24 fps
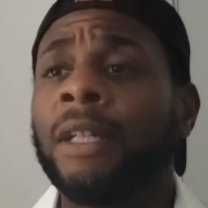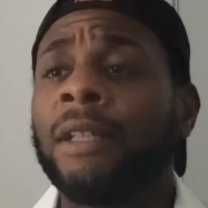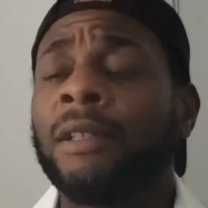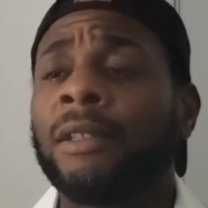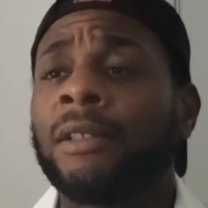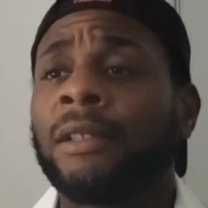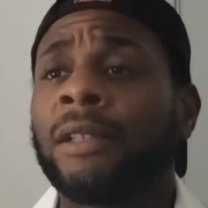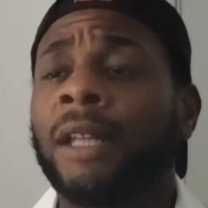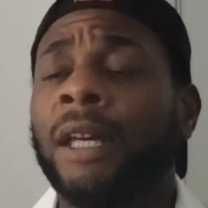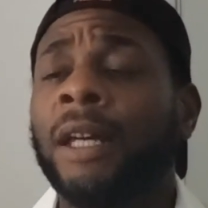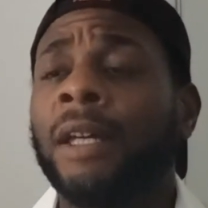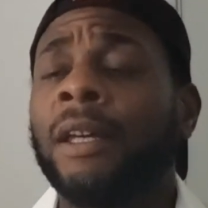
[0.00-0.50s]
It's
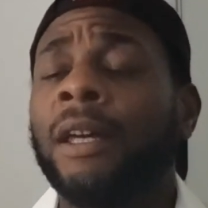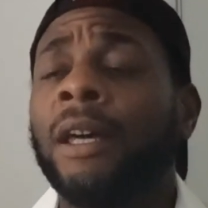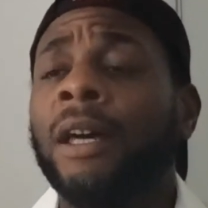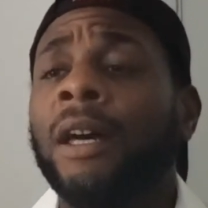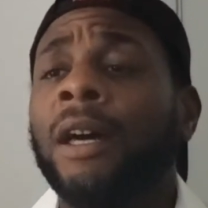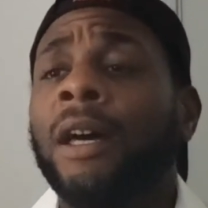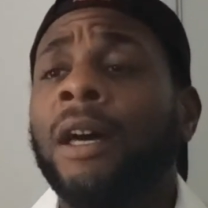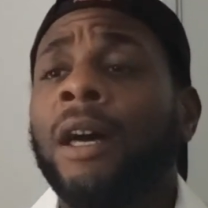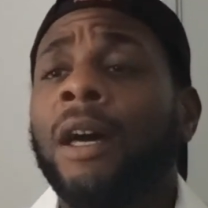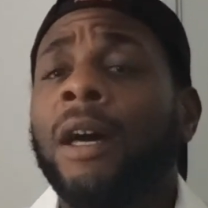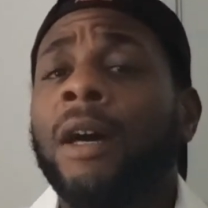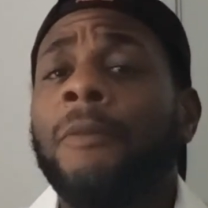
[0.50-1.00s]
just like,
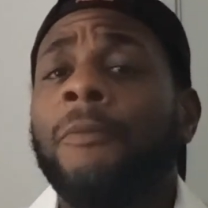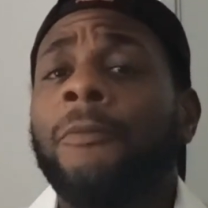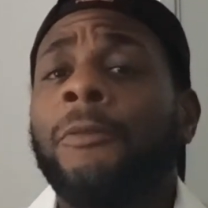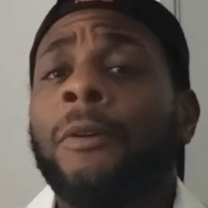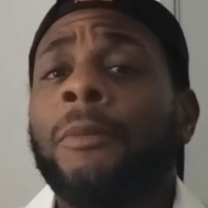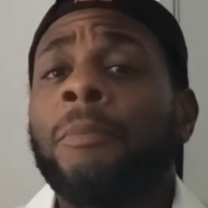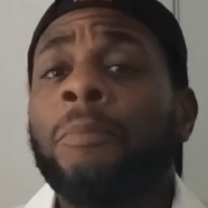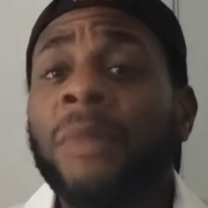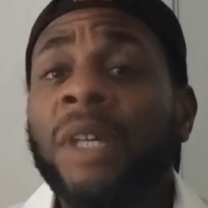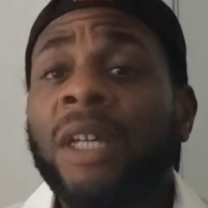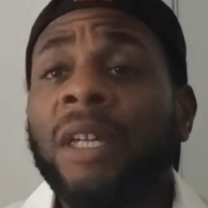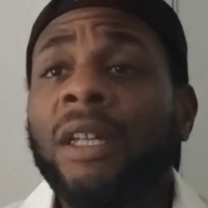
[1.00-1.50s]

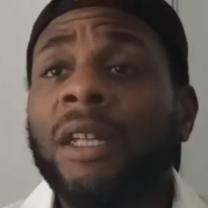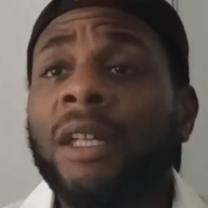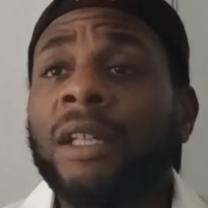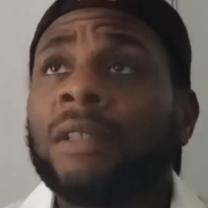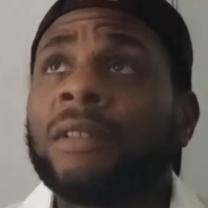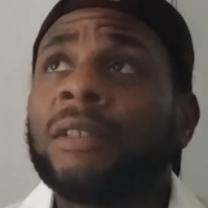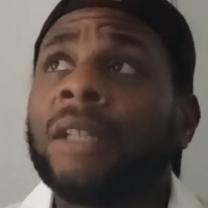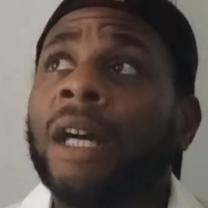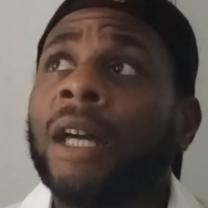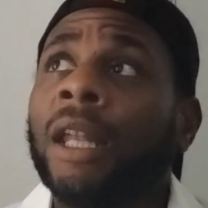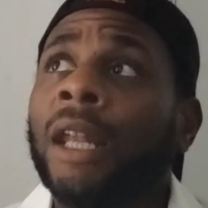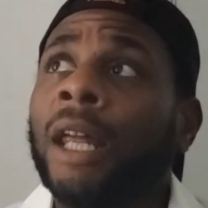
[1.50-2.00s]
for me, it's
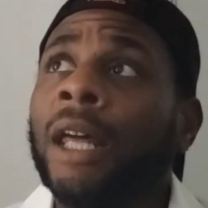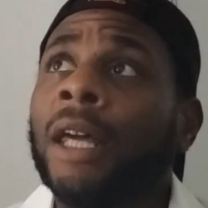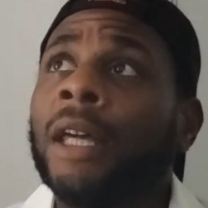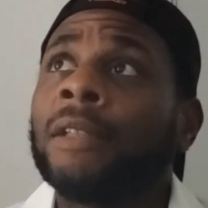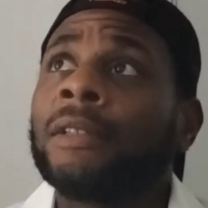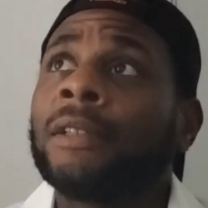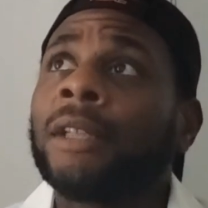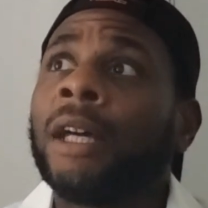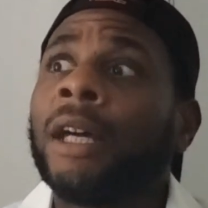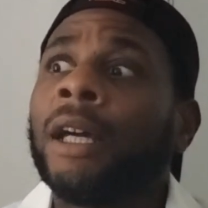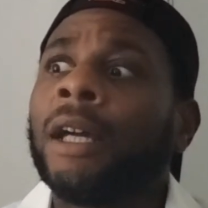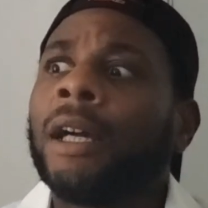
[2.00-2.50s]
not like,
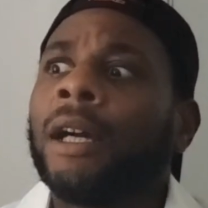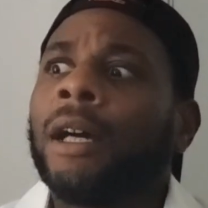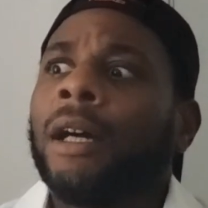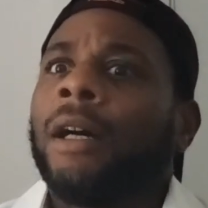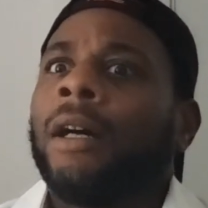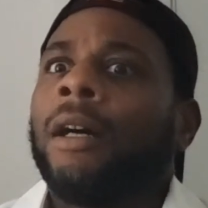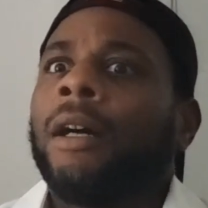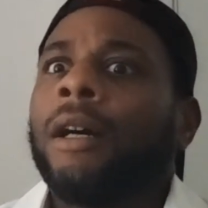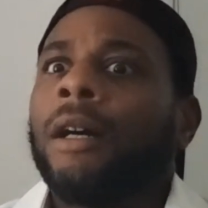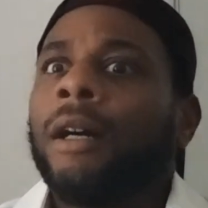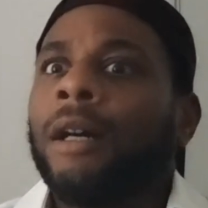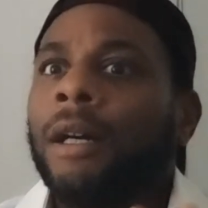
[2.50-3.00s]
it's like
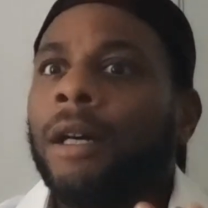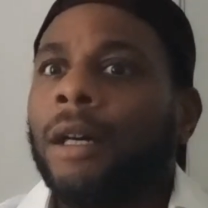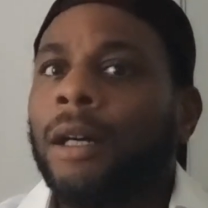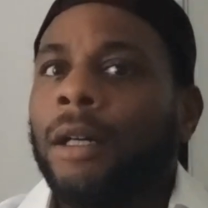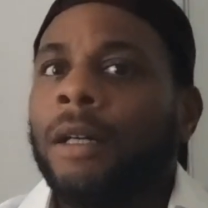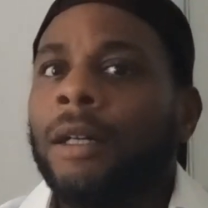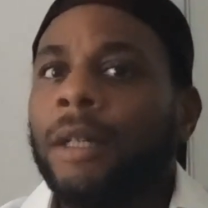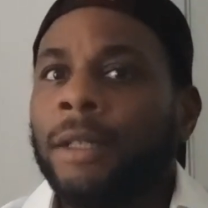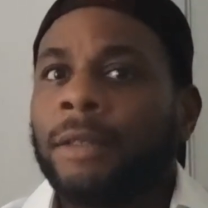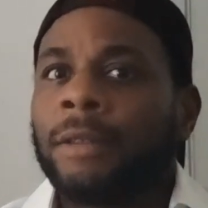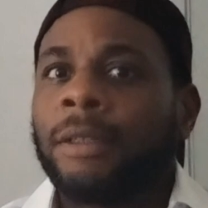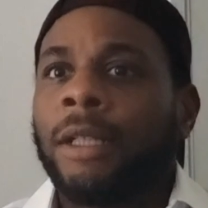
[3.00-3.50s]

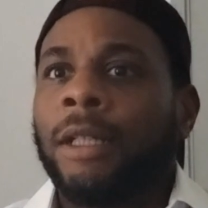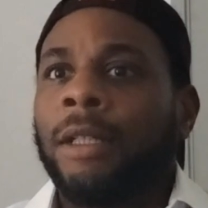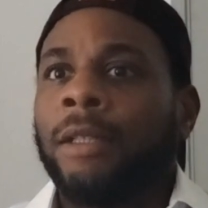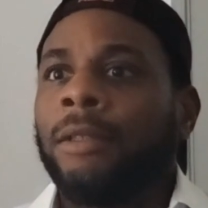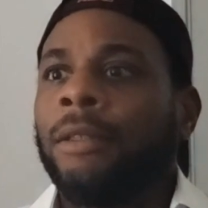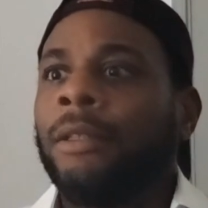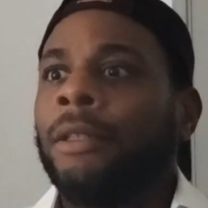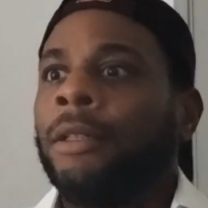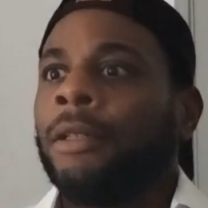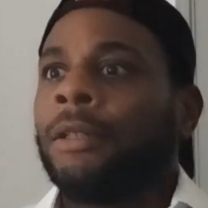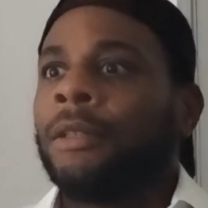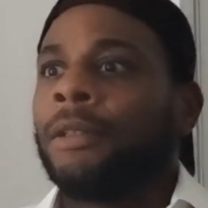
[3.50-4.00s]
it's like,
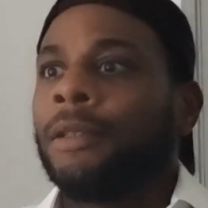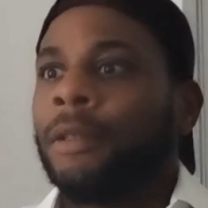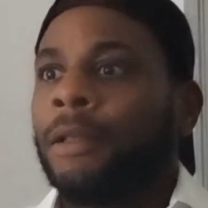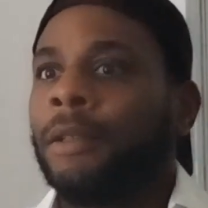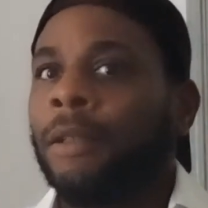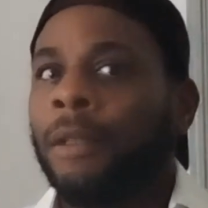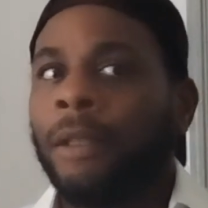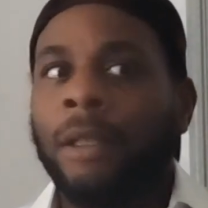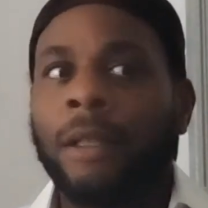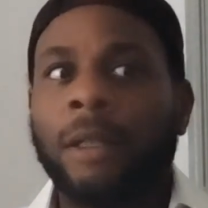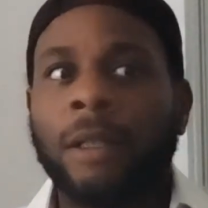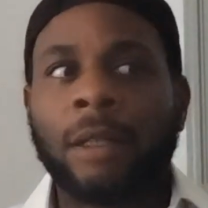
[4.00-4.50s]
look,
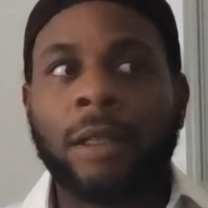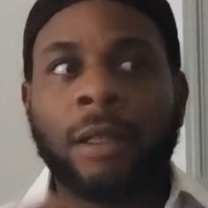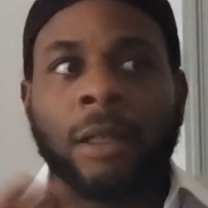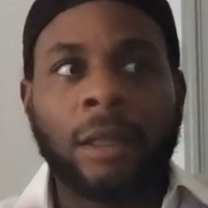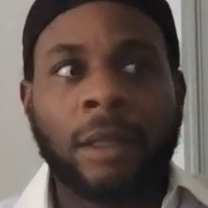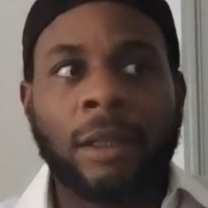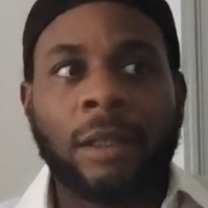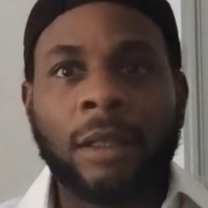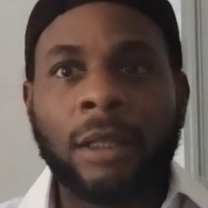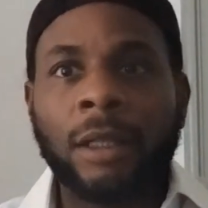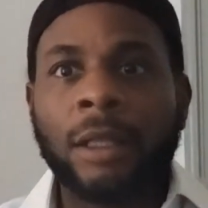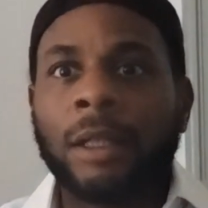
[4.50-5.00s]
look,
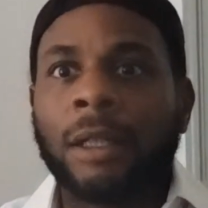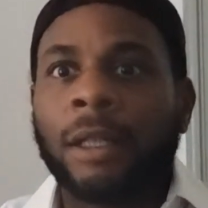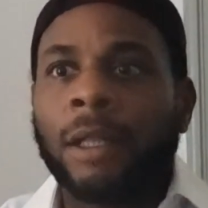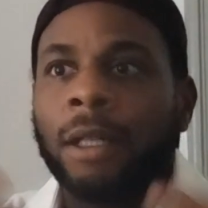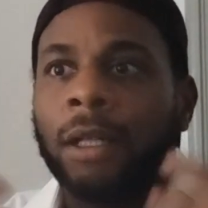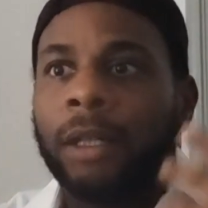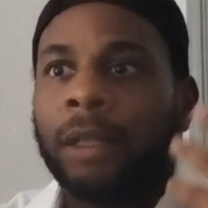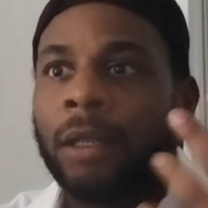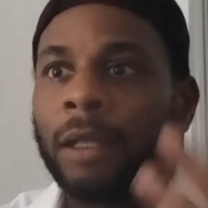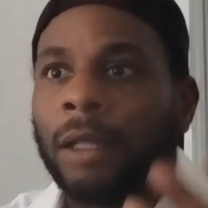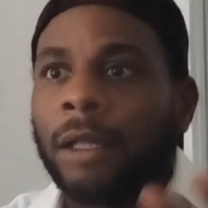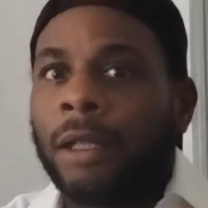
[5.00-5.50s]
look,
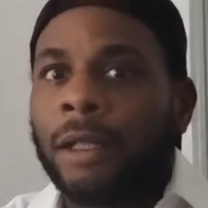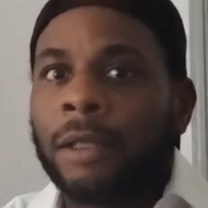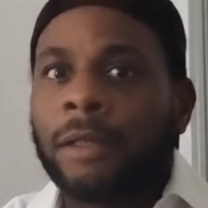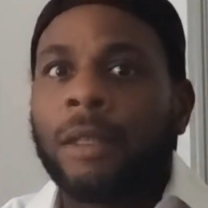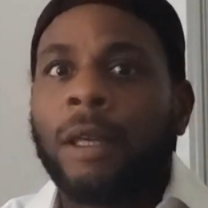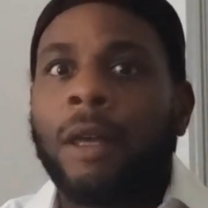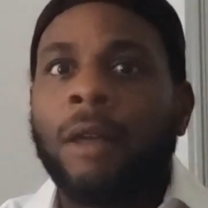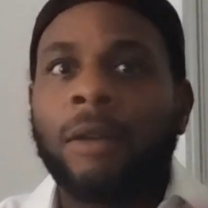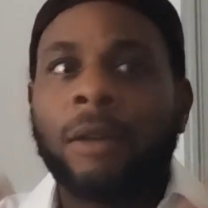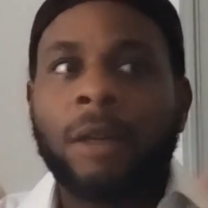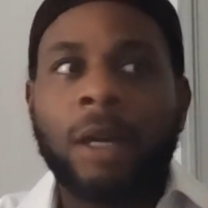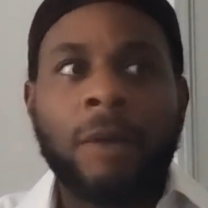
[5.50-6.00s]
look at this
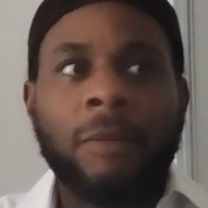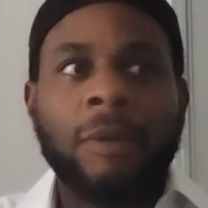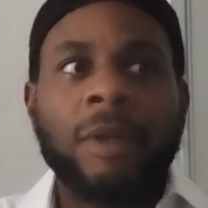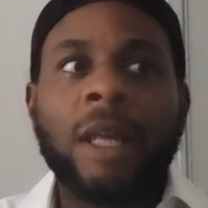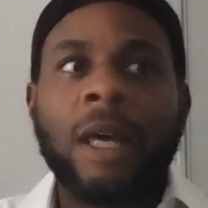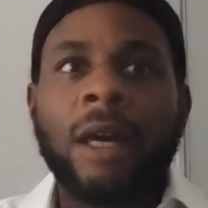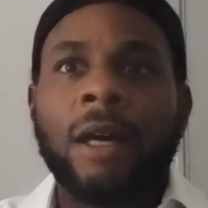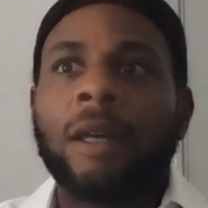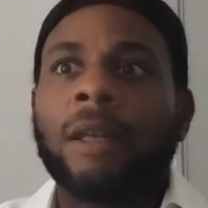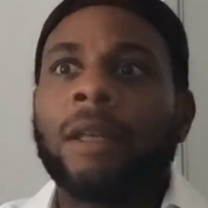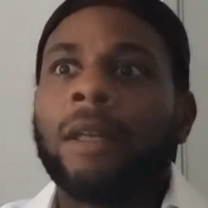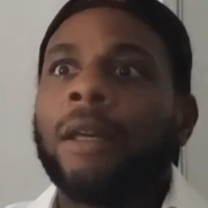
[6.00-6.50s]
all coming
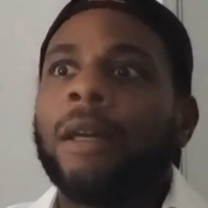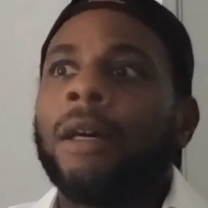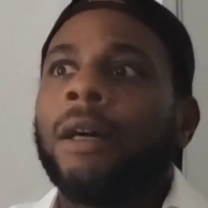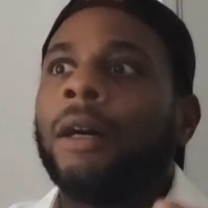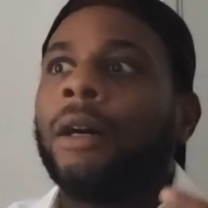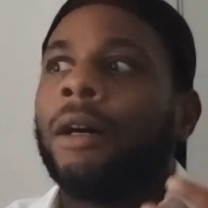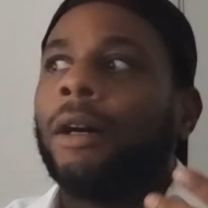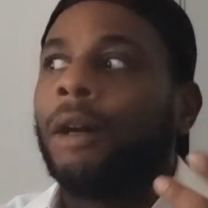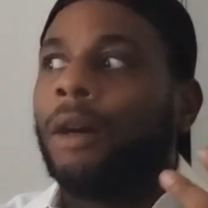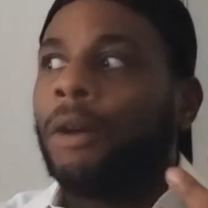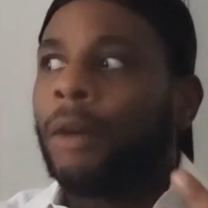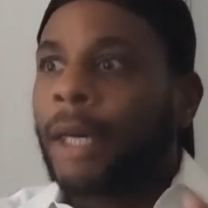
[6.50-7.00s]
out.
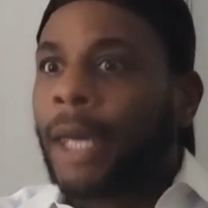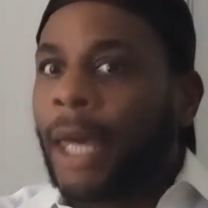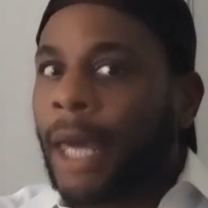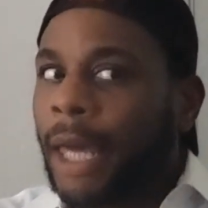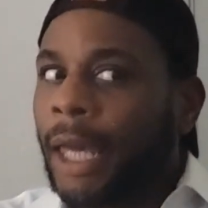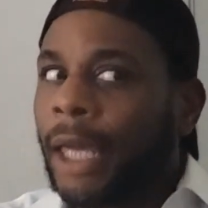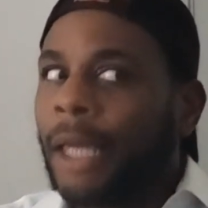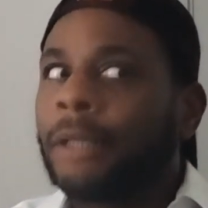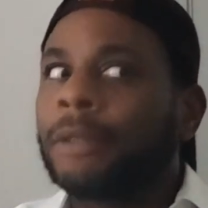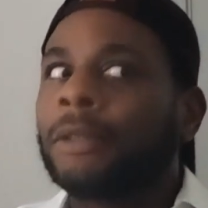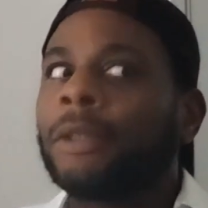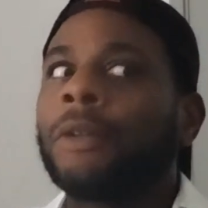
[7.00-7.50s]

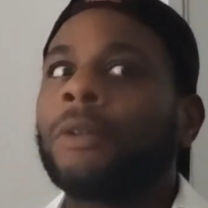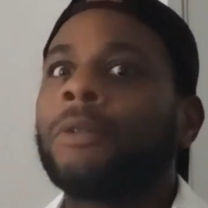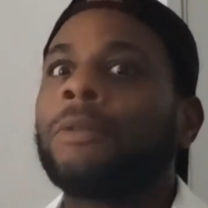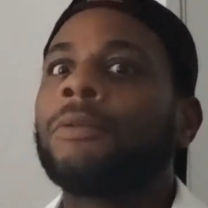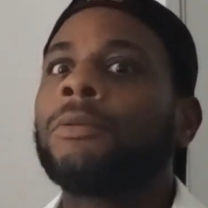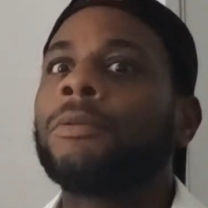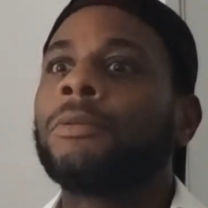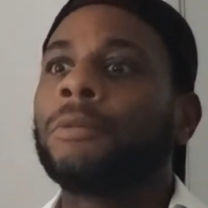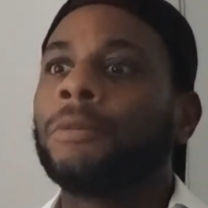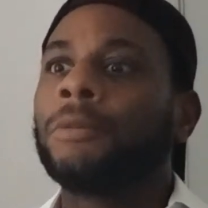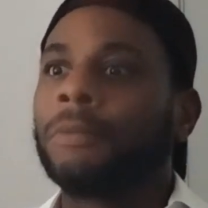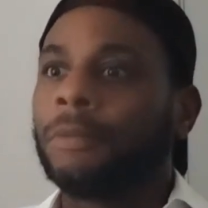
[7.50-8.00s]
Okay, so